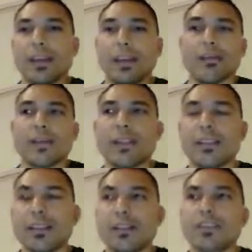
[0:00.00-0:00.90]

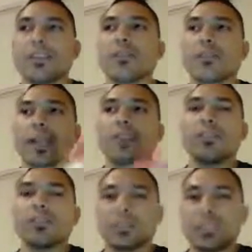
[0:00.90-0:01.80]
even though you can
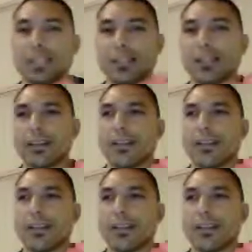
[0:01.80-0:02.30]
use it